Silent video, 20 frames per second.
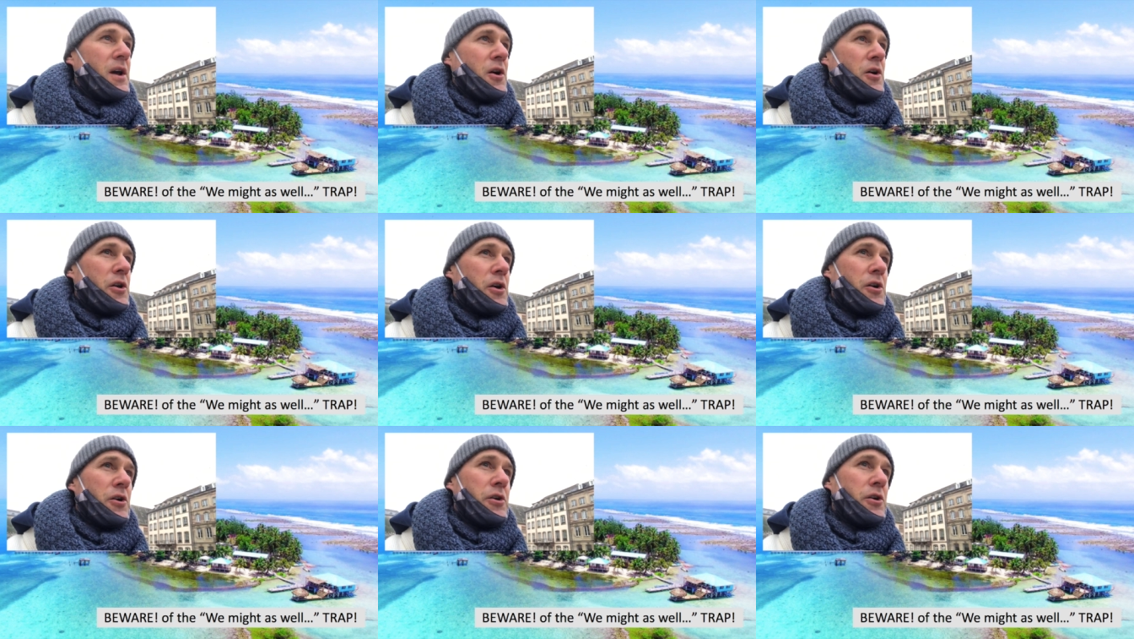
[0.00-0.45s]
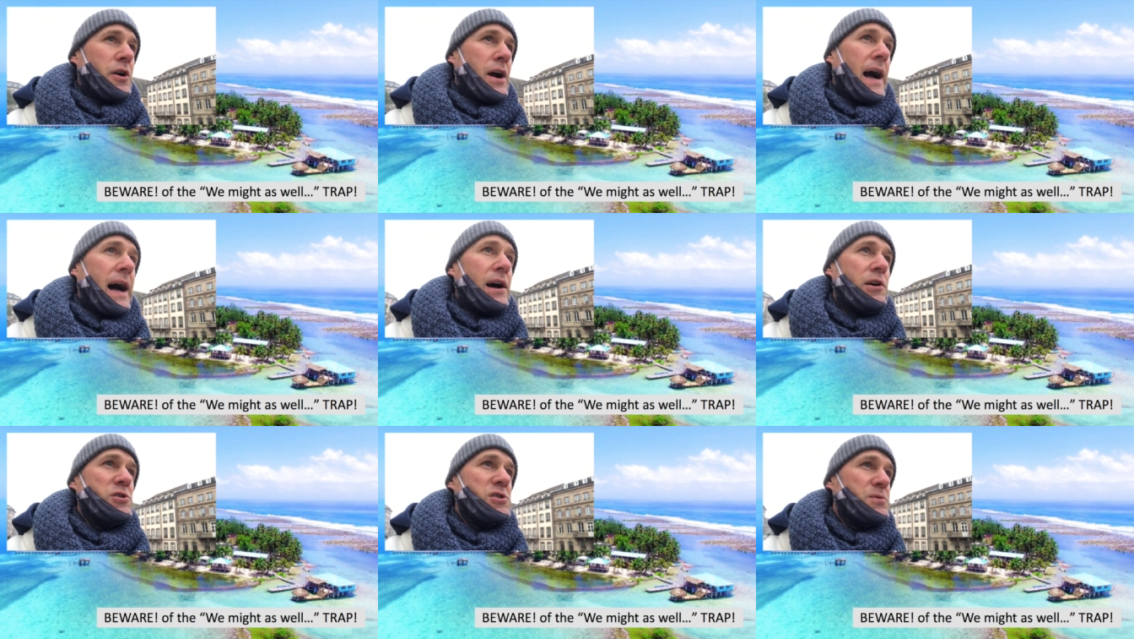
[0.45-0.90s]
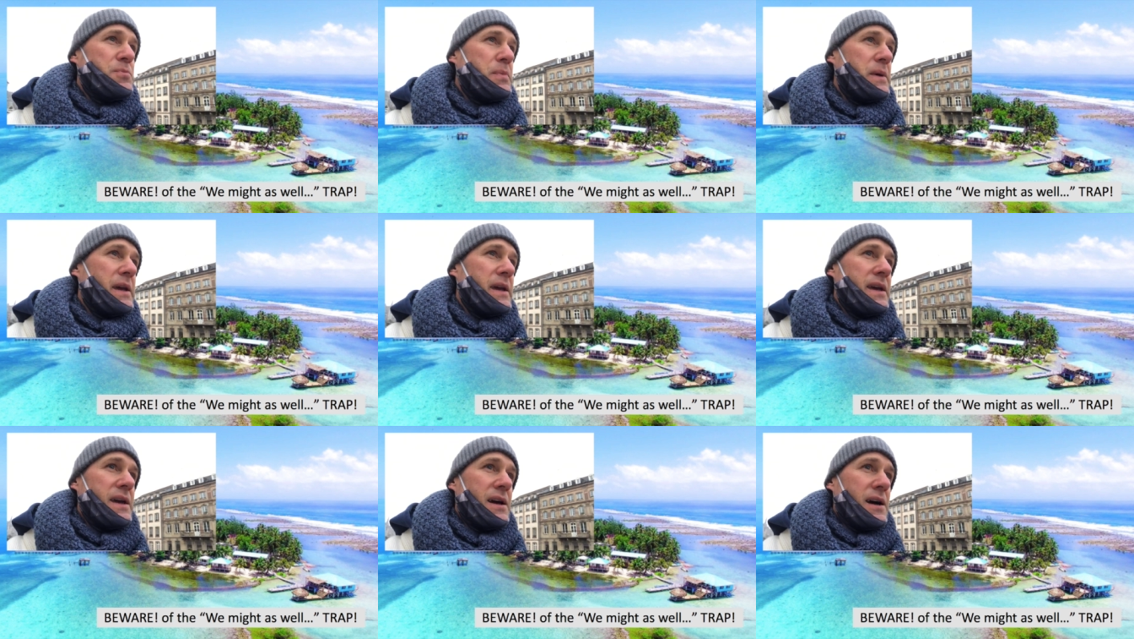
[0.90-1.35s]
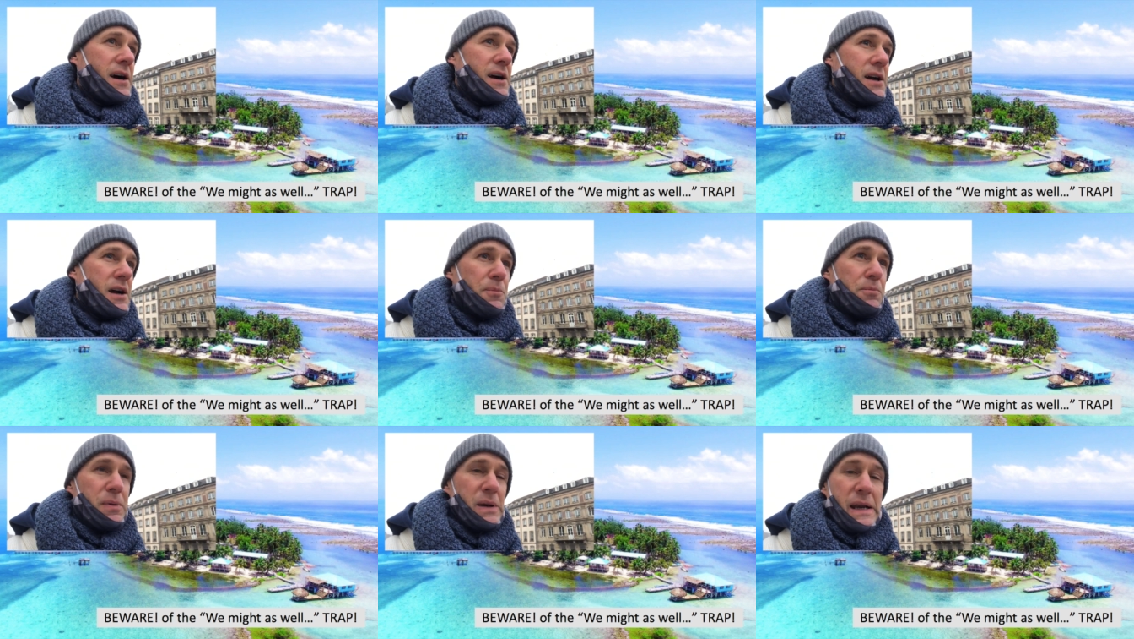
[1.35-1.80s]
your house be
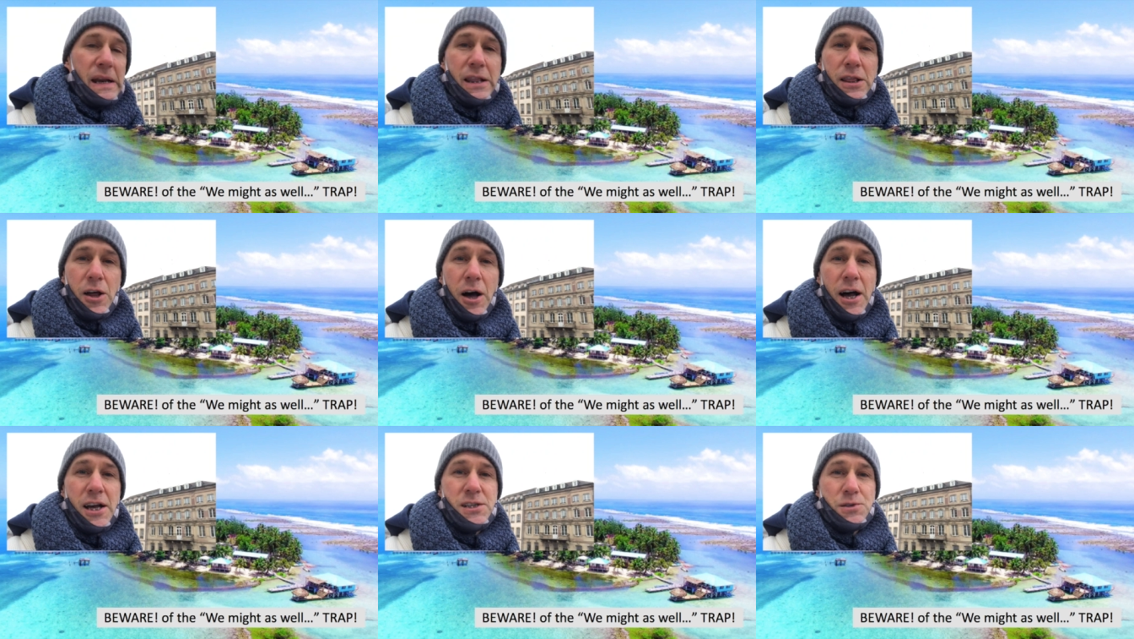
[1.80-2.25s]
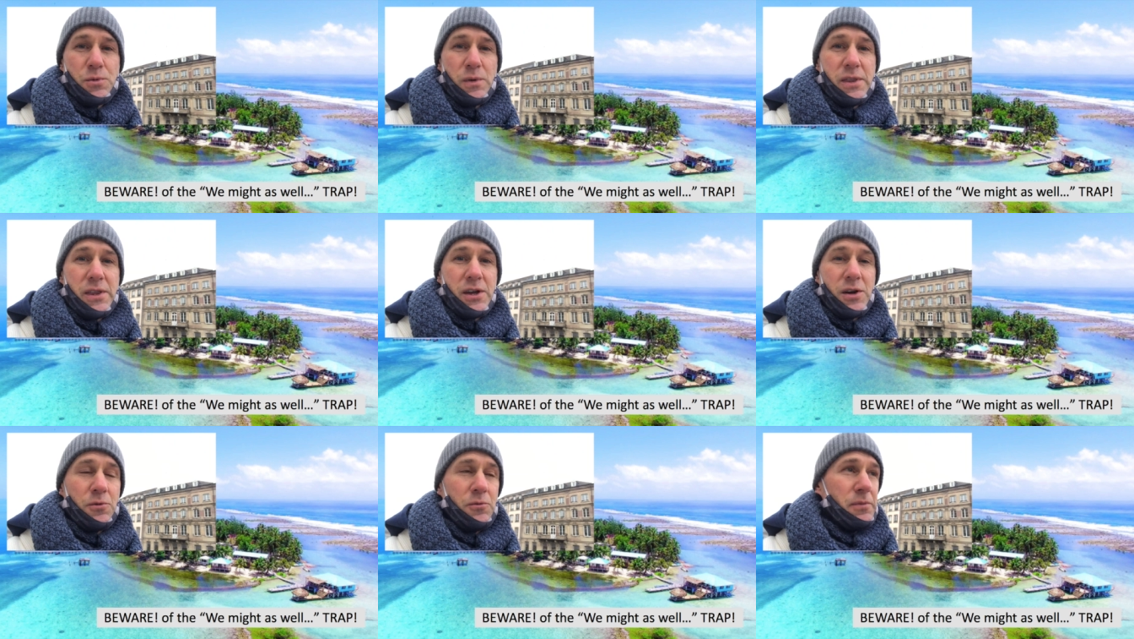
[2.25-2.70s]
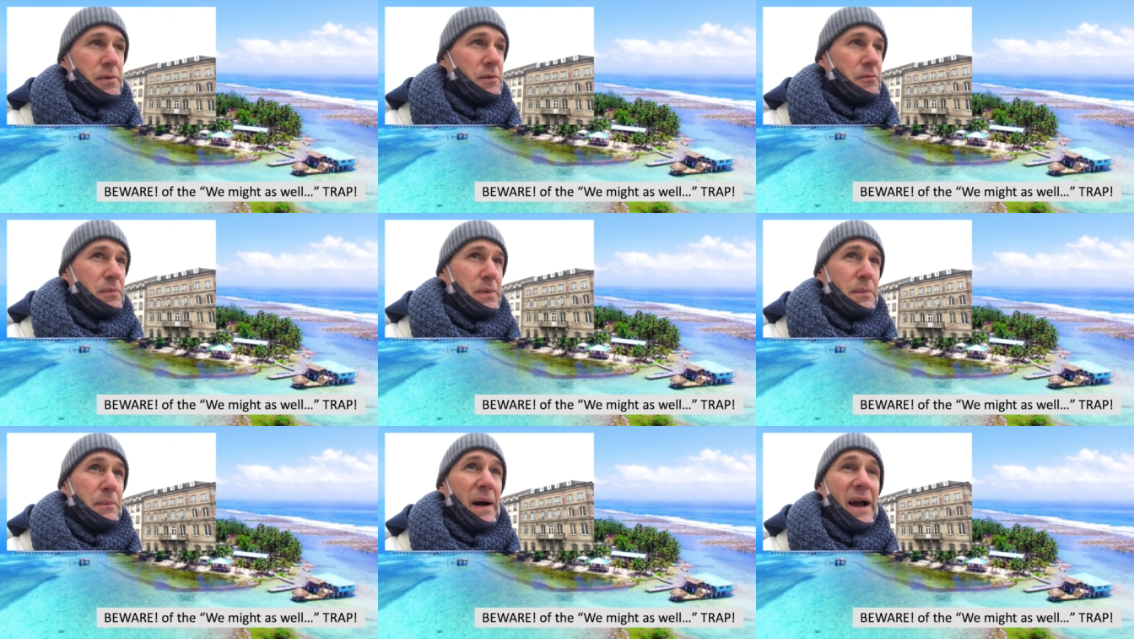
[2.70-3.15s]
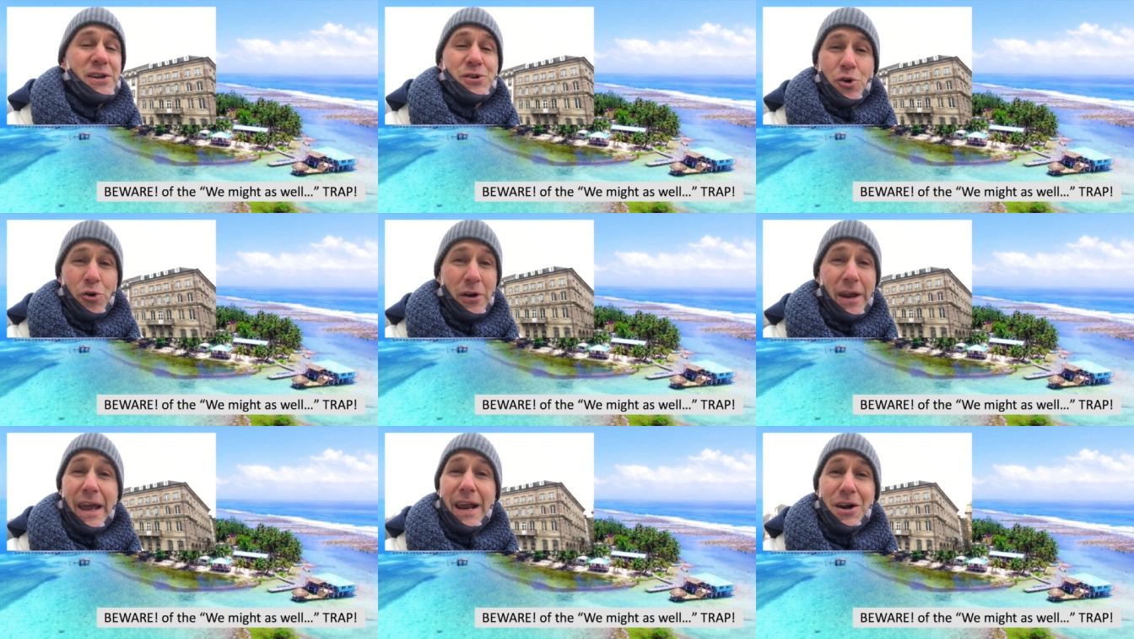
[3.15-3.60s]
completely lost by a
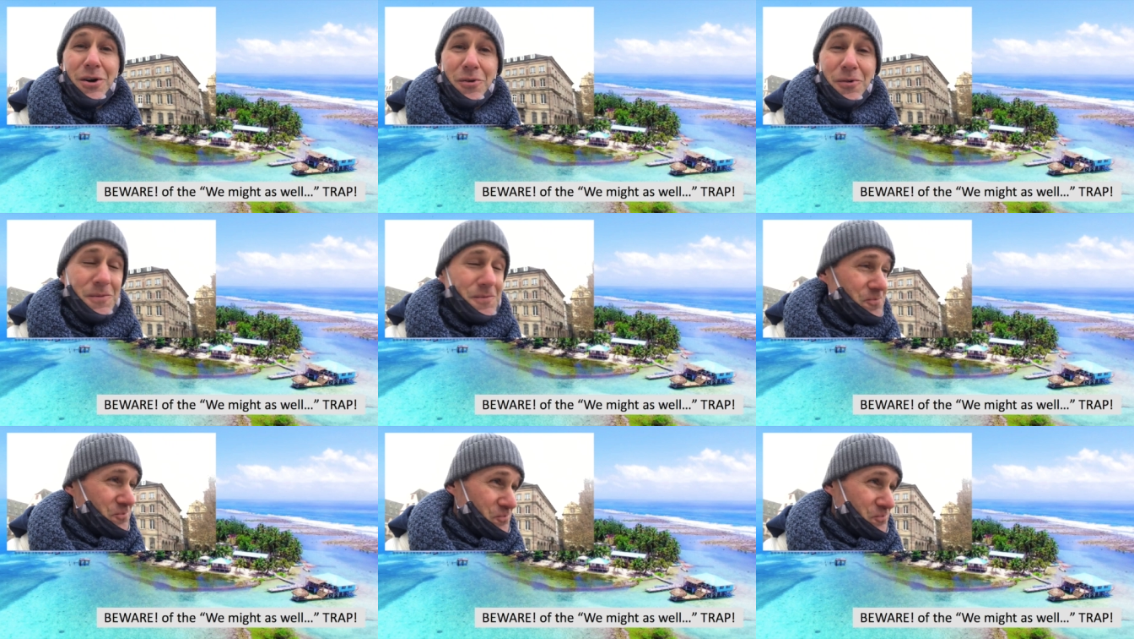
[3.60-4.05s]
tornado